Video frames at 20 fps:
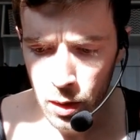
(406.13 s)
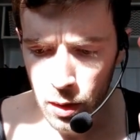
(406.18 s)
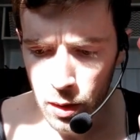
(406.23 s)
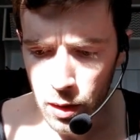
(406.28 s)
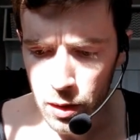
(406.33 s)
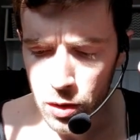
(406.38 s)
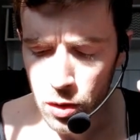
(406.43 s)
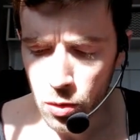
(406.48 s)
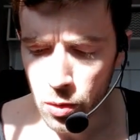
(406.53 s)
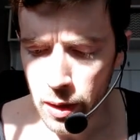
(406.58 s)

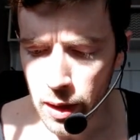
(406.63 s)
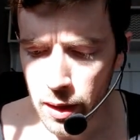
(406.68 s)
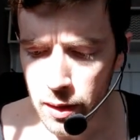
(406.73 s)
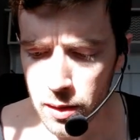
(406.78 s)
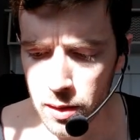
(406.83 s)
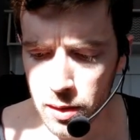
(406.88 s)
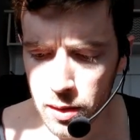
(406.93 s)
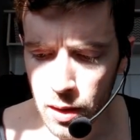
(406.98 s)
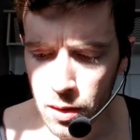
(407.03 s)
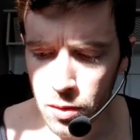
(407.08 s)
This
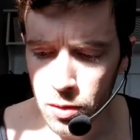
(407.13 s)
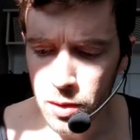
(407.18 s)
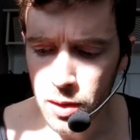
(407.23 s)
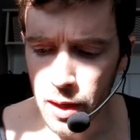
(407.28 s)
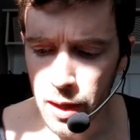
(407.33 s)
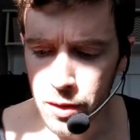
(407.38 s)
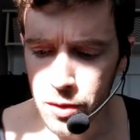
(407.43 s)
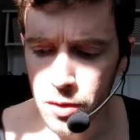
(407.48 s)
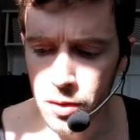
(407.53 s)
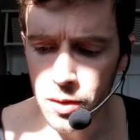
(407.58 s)
locates centers,
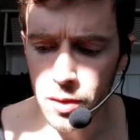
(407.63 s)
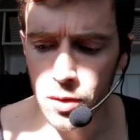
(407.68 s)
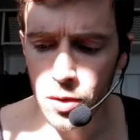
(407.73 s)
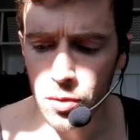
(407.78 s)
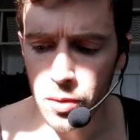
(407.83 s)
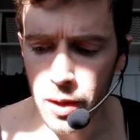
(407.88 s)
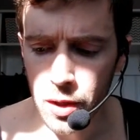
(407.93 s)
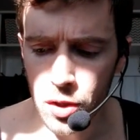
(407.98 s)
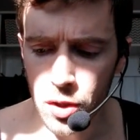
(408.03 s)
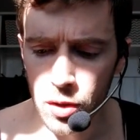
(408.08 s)
edges, and
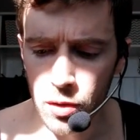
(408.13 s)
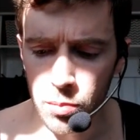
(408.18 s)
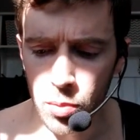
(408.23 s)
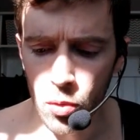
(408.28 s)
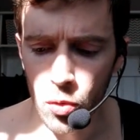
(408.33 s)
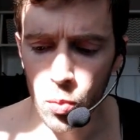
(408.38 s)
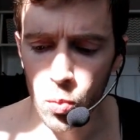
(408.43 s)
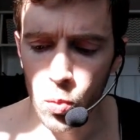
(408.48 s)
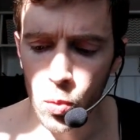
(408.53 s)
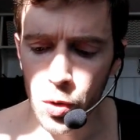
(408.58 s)
direction of
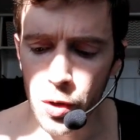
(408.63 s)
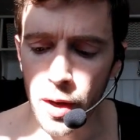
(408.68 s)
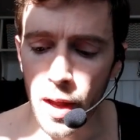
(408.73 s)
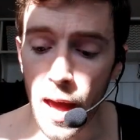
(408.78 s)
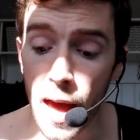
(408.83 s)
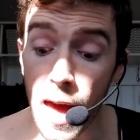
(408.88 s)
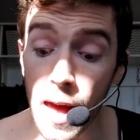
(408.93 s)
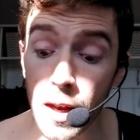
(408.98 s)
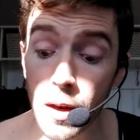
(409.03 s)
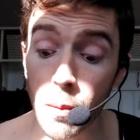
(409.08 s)
both wood
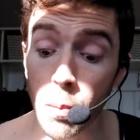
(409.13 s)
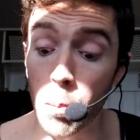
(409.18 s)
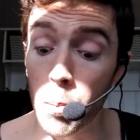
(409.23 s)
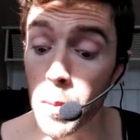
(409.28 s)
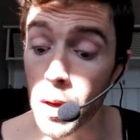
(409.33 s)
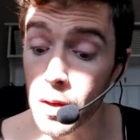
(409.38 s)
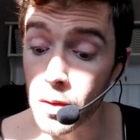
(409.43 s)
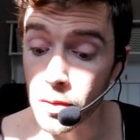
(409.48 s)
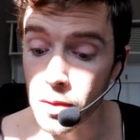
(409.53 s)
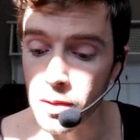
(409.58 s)
and
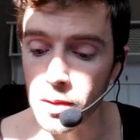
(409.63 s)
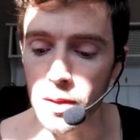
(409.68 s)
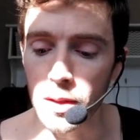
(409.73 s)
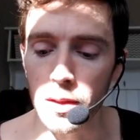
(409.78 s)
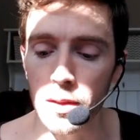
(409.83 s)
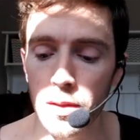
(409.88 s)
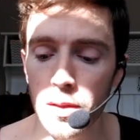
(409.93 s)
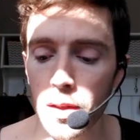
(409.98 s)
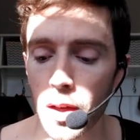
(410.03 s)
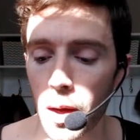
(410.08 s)
metal
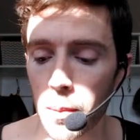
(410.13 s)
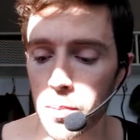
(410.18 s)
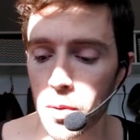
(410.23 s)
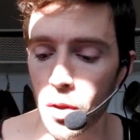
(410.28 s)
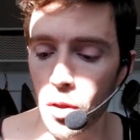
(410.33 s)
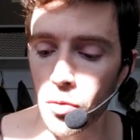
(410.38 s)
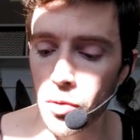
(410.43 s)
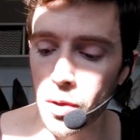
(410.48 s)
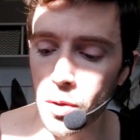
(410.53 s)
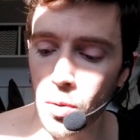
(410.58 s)
studs up to
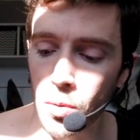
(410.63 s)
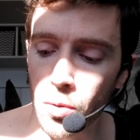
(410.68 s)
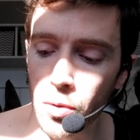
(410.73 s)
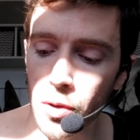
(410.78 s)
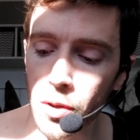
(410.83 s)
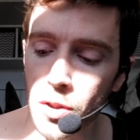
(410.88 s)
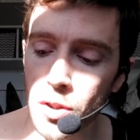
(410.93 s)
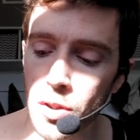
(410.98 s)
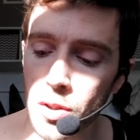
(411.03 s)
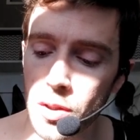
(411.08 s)
3/4
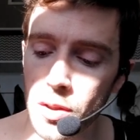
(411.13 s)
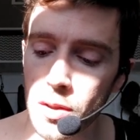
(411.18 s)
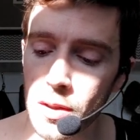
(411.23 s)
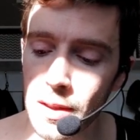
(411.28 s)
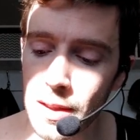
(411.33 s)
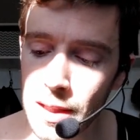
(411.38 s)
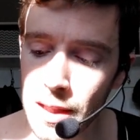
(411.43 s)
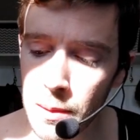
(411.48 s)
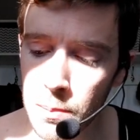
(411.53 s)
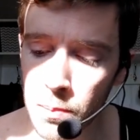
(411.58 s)
inches
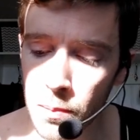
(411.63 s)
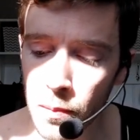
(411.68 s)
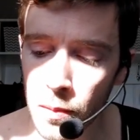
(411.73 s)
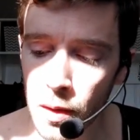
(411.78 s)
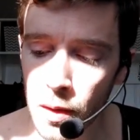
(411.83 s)
deep.